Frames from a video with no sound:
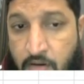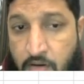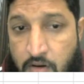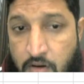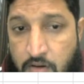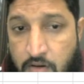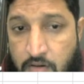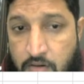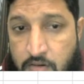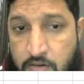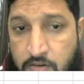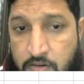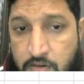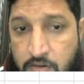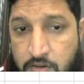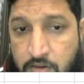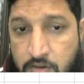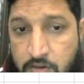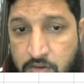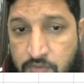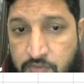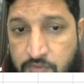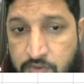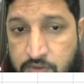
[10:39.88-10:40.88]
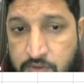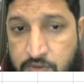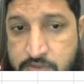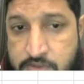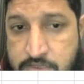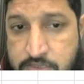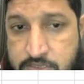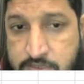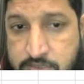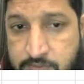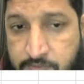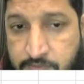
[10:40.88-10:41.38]
Or if you
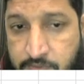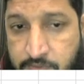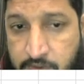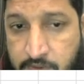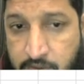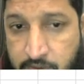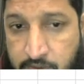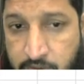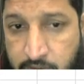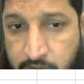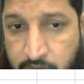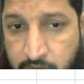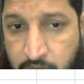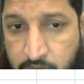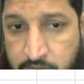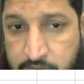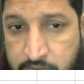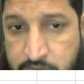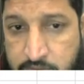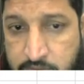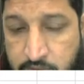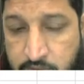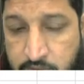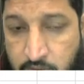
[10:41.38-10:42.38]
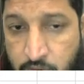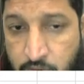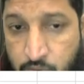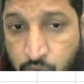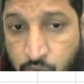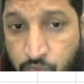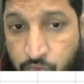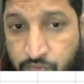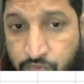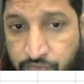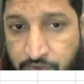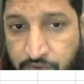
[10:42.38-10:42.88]
just click on this
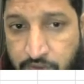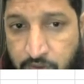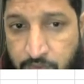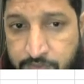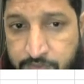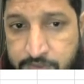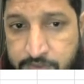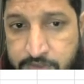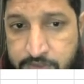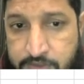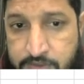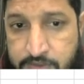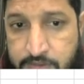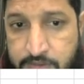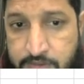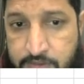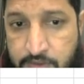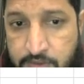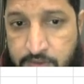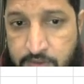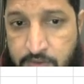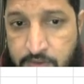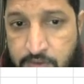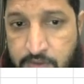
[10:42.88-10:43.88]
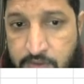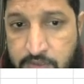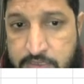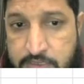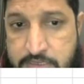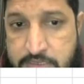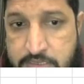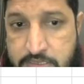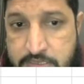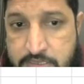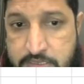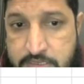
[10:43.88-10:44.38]
auto fill option, you can
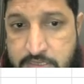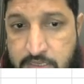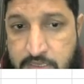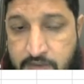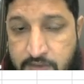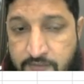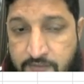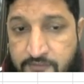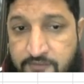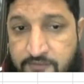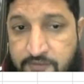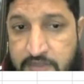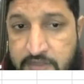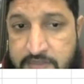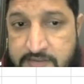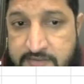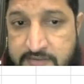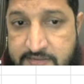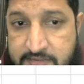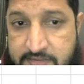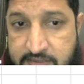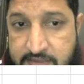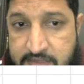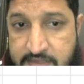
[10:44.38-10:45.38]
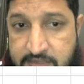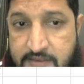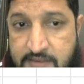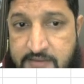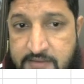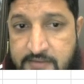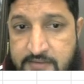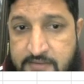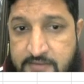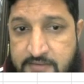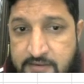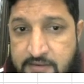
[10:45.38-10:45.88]
just say fill
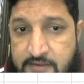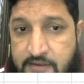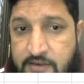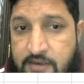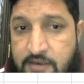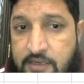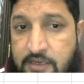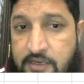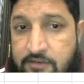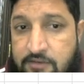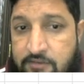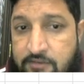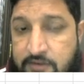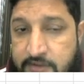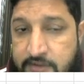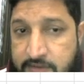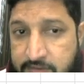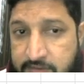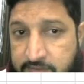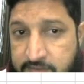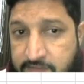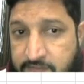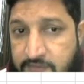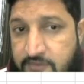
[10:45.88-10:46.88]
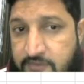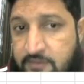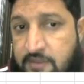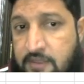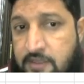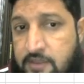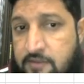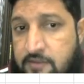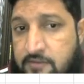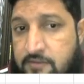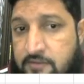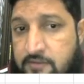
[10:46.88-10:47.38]
series. It will
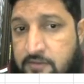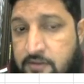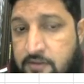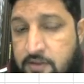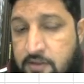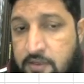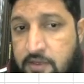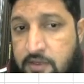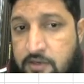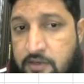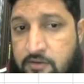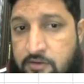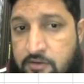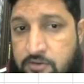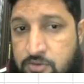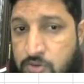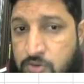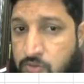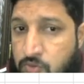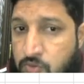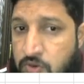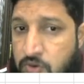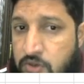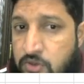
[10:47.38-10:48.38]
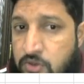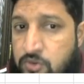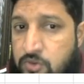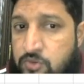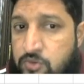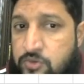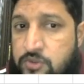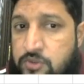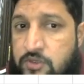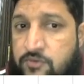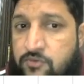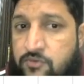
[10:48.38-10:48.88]
series like it will show 1 2
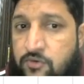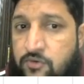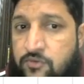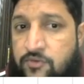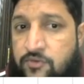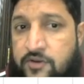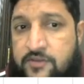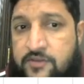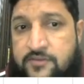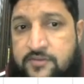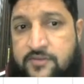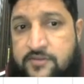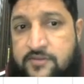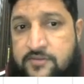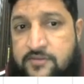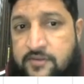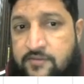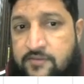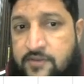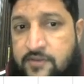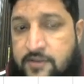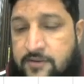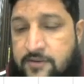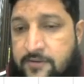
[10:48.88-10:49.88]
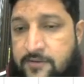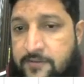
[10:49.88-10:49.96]
3 4 5 6 7.